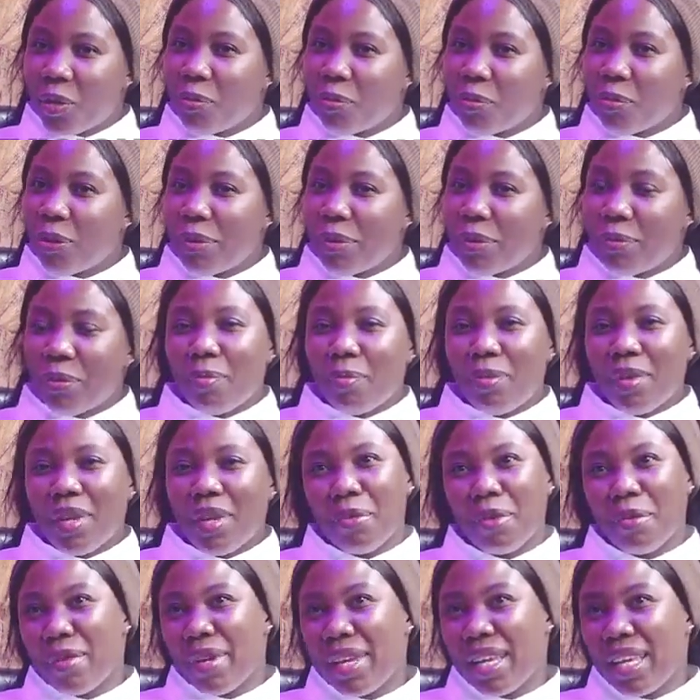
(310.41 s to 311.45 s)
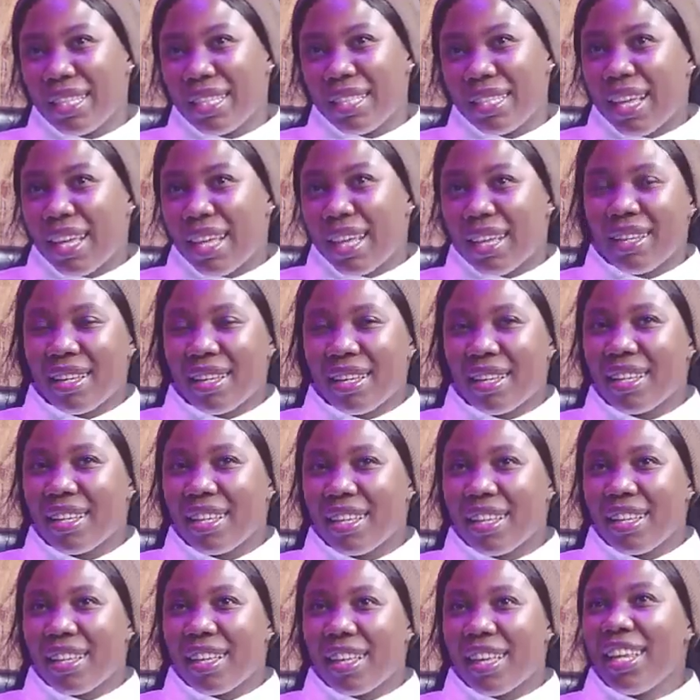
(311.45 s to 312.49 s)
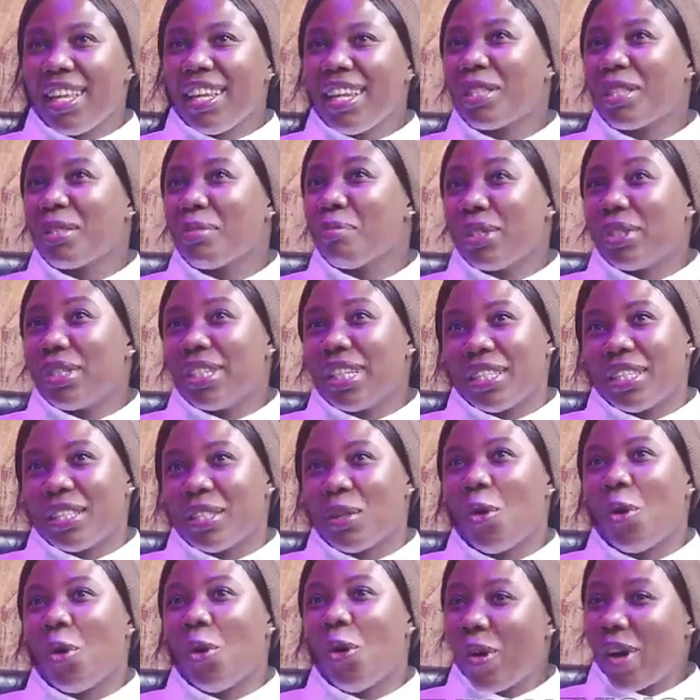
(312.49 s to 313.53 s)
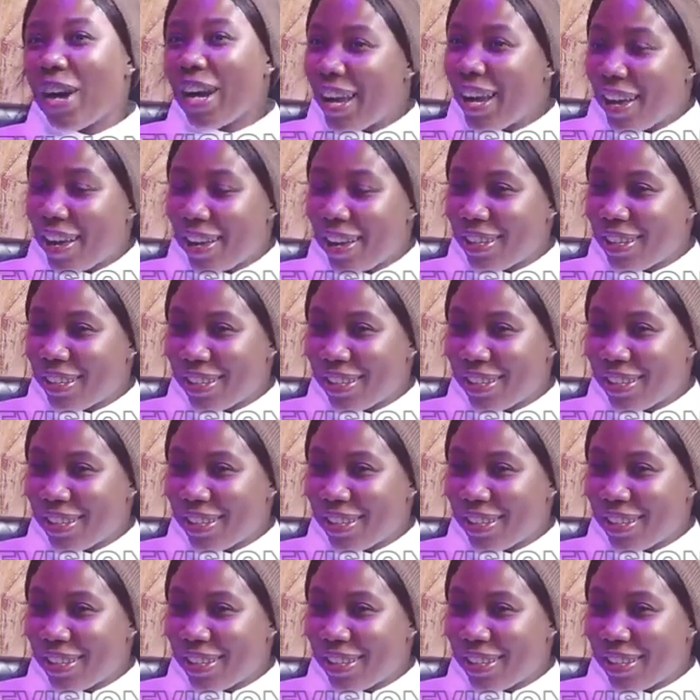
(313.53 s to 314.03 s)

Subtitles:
But the problem remains that in as much as hunger